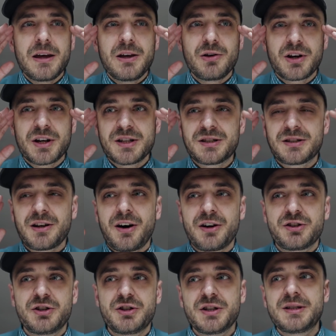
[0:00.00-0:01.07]
You're going to
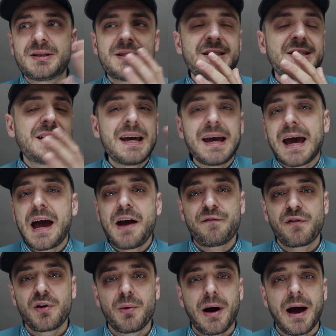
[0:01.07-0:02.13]
start to just see it
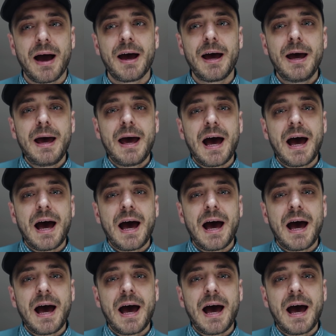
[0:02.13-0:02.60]
everywhere,